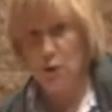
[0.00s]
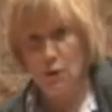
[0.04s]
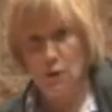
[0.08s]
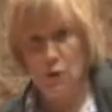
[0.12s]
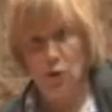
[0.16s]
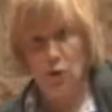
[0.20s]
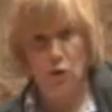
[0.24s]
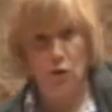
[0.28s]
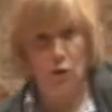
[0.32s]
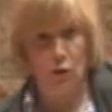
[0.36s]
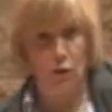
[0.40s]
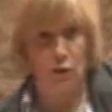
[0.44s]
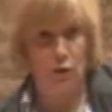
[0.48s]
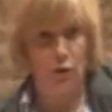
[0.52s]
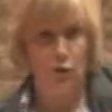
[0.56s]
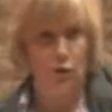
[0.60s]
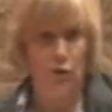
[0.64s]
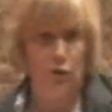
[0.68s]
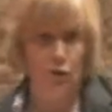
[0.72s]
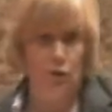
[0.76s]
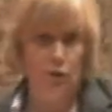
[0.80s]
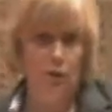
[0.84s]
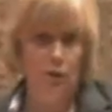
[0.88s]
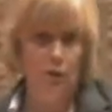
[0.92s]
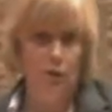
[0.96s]
of the
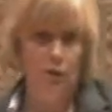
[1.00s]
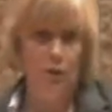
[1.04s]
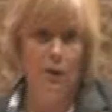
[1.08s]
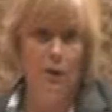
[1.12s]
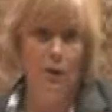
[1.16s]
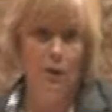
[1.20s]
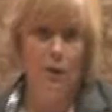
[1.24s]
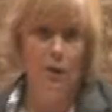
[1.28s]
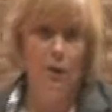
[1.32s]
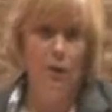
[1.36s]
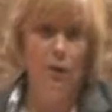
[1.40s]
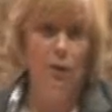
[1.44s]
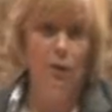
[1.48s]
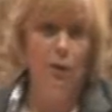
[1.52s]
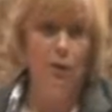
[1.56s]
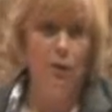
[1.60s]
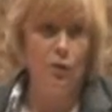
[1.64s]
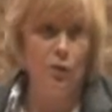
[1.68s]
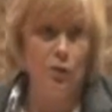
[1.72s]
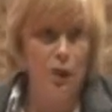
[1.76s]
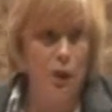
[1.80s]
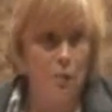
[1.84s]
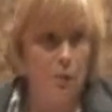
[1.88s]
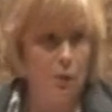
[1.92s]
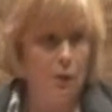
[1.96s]
Eucharist or a
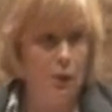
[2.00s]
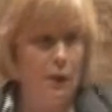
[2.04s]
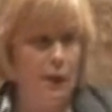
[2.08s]
table